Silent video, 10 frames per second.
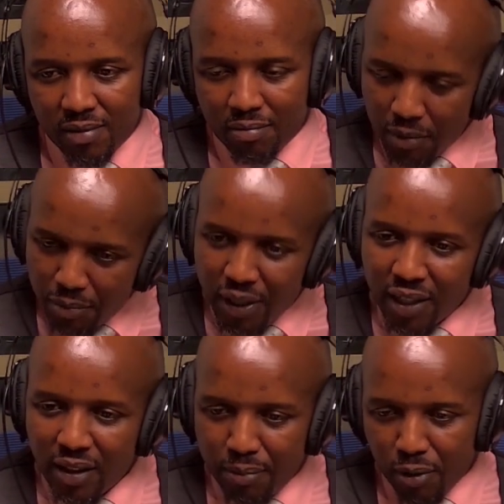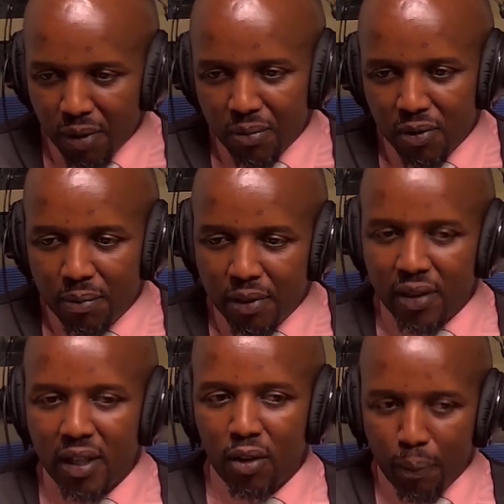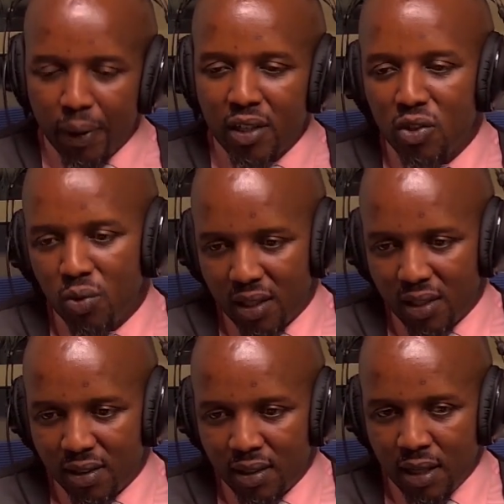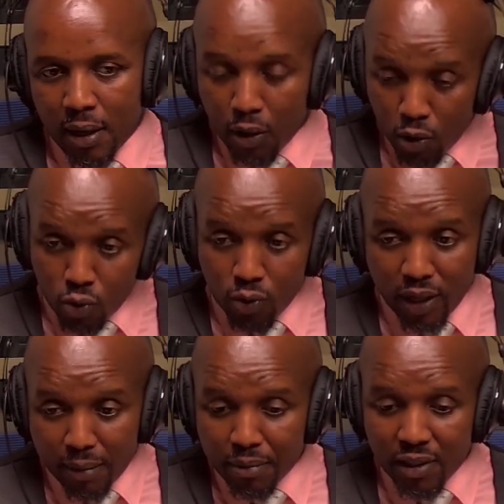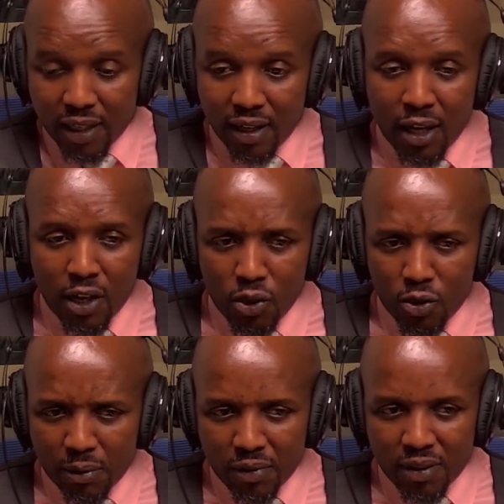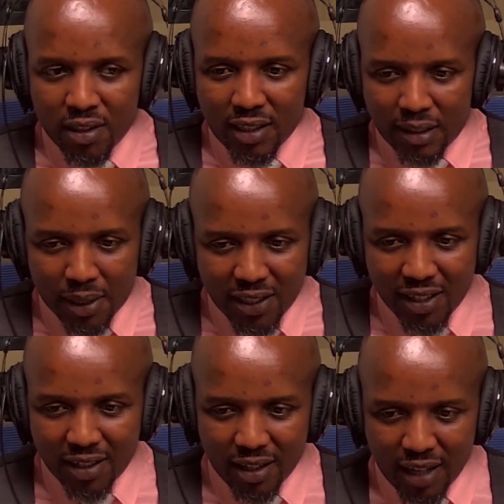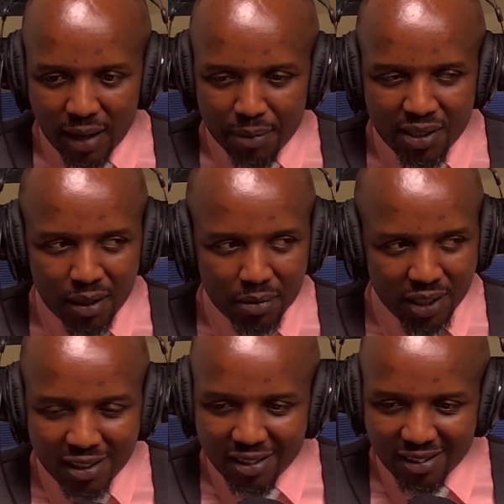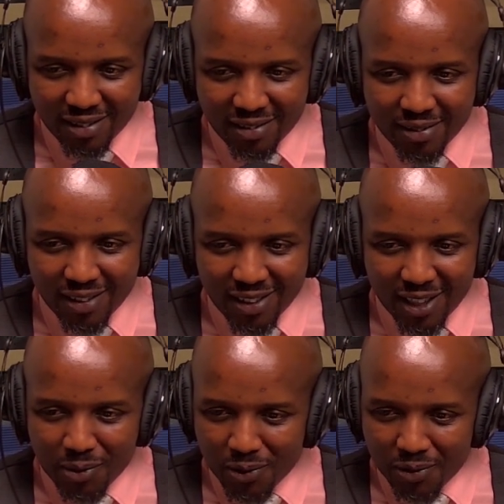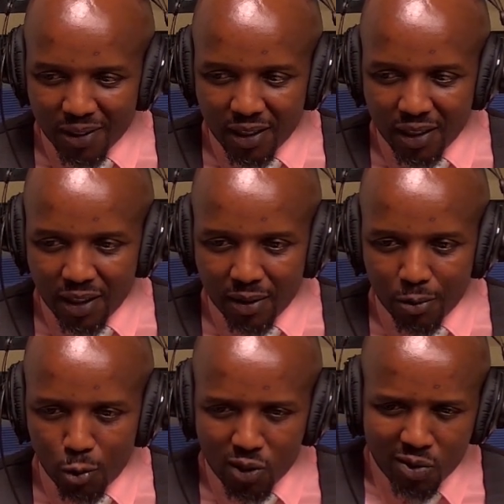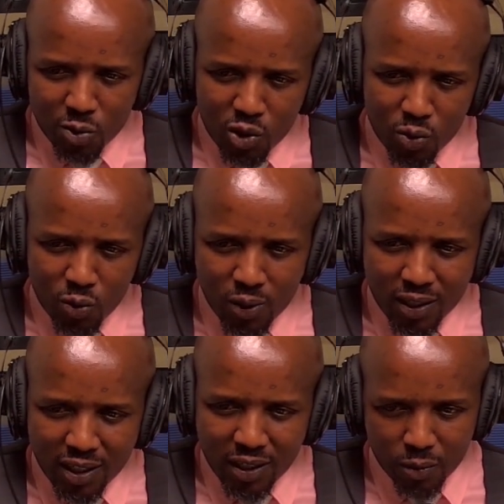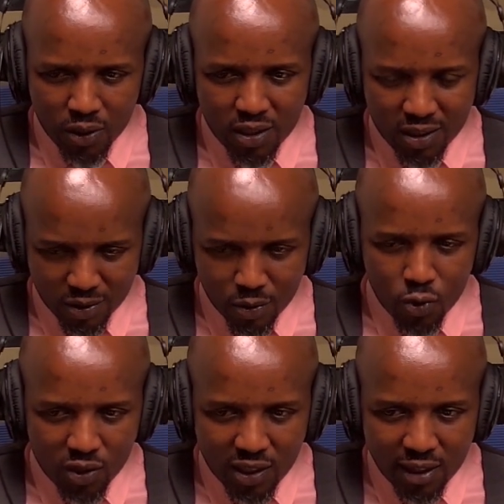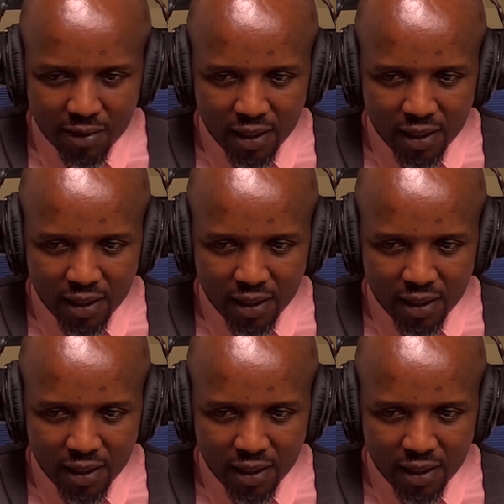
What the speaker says: Bring the complaint to us. Go to them. Try. You know, some of these things, as much as they are a bit subjective in terms of what suit you wanted and what was delivered.